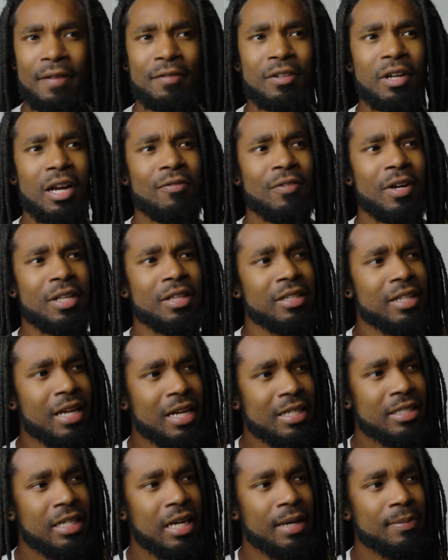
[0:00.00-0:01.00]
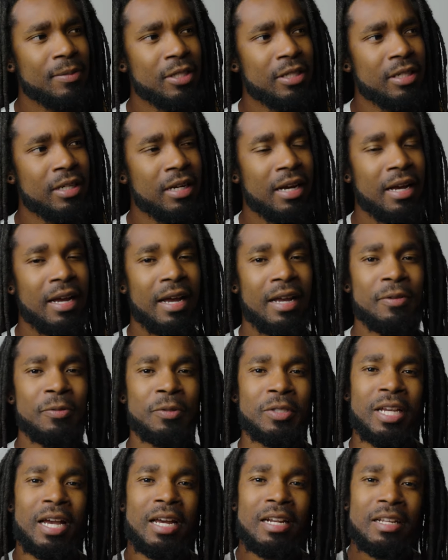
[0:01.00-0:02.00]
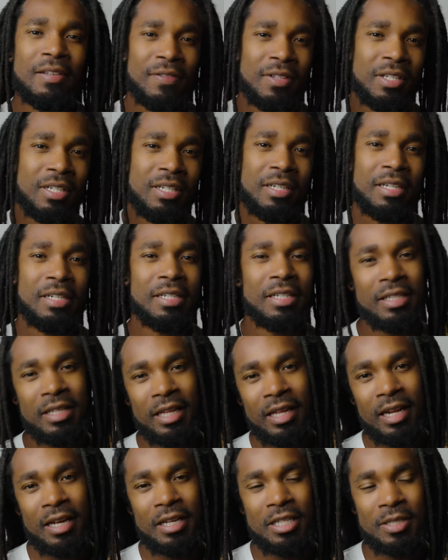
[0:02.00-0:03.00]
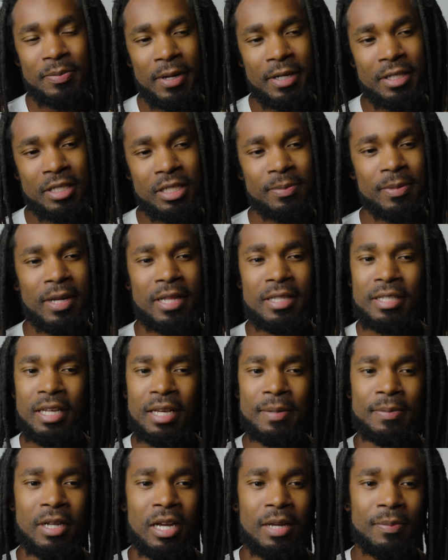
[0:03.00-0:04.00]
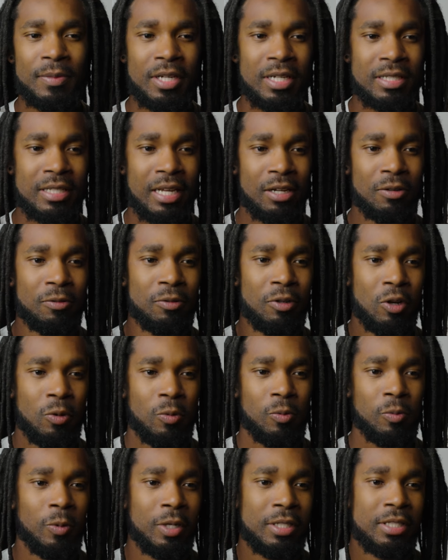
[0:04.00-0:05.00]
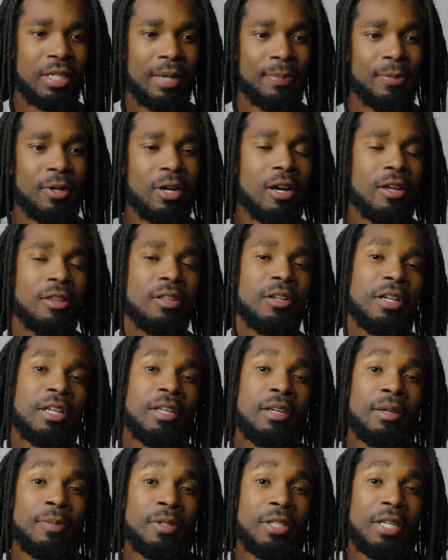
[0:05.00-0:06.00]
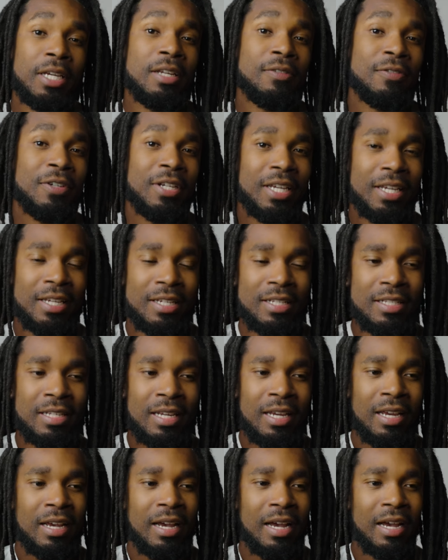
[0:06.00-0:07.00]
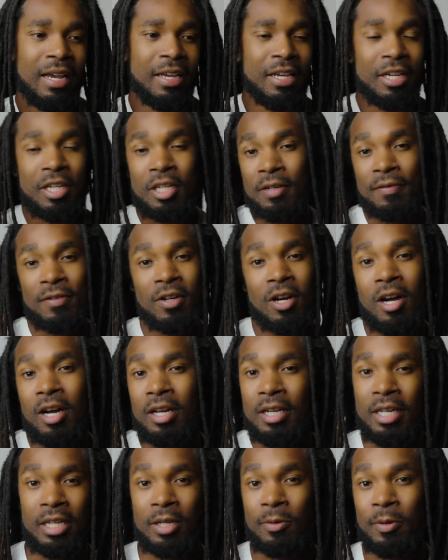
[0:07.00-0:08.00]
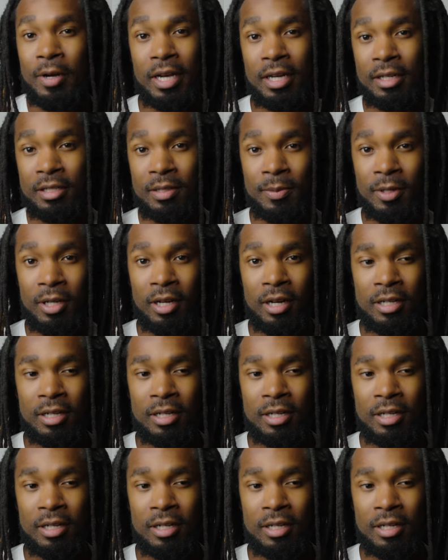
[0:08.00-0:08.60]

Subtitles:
After I read the last chapter, it was kind of the ending that I expected, but at the same time, because I don't know what type of author Emily Henry is, it could have gone any way, to be